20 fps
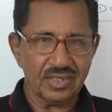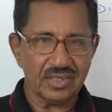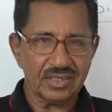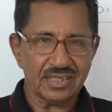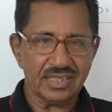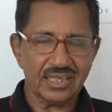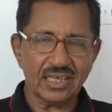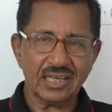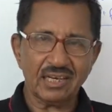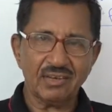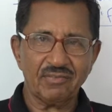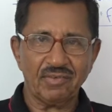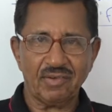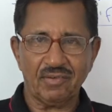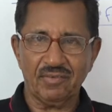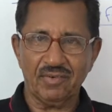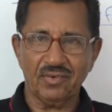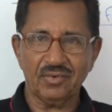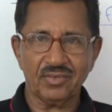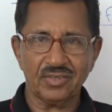Theory of
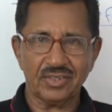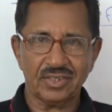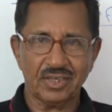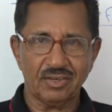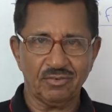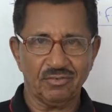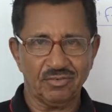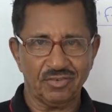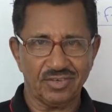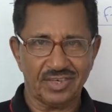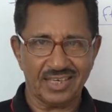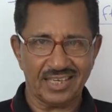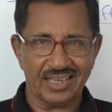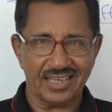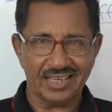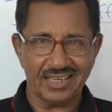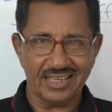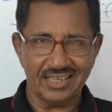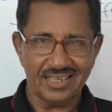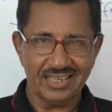evolution, if you take.
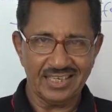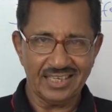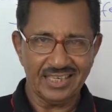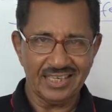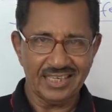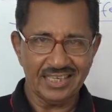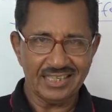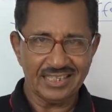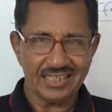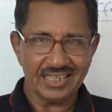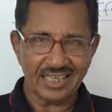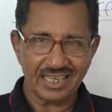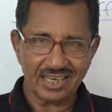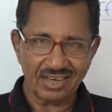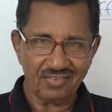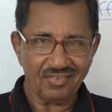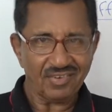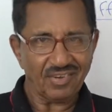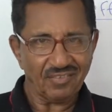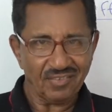Theory
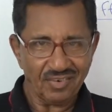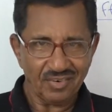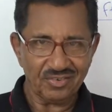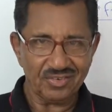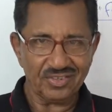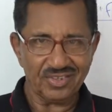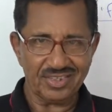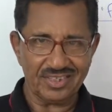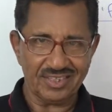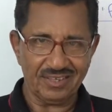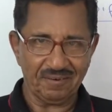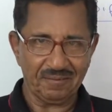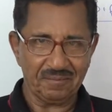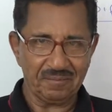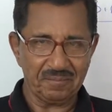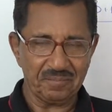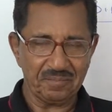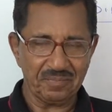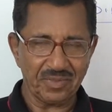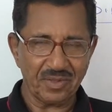of evolution.
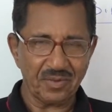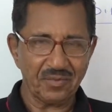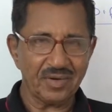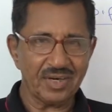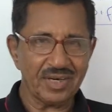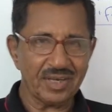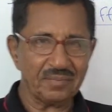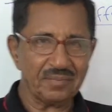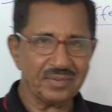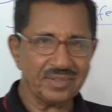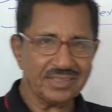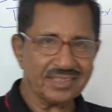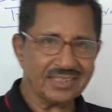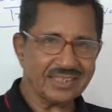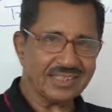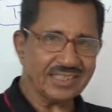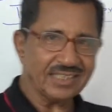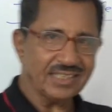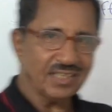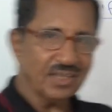What happens
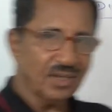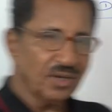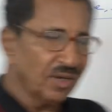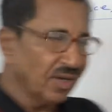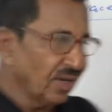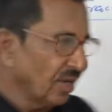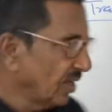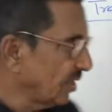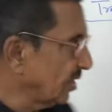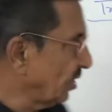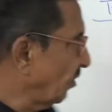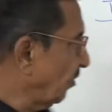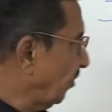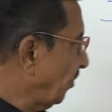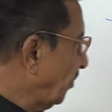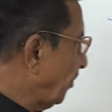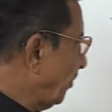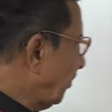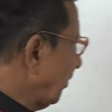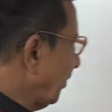is, the
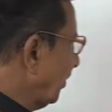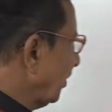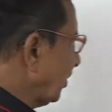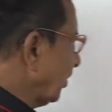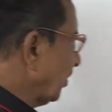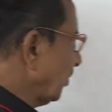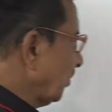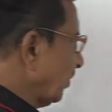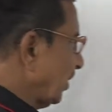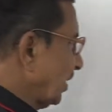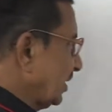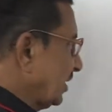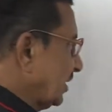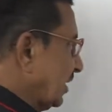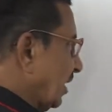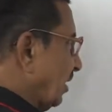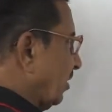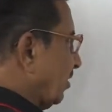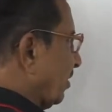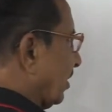
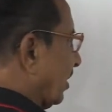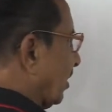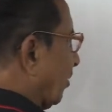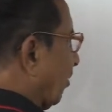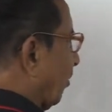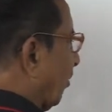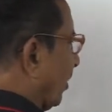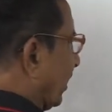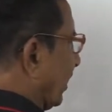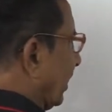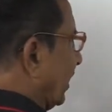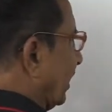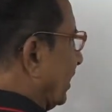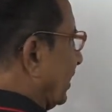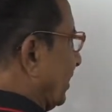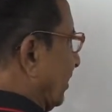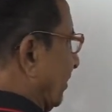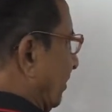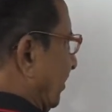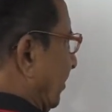unicellular
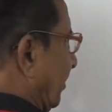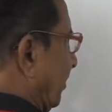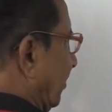organism,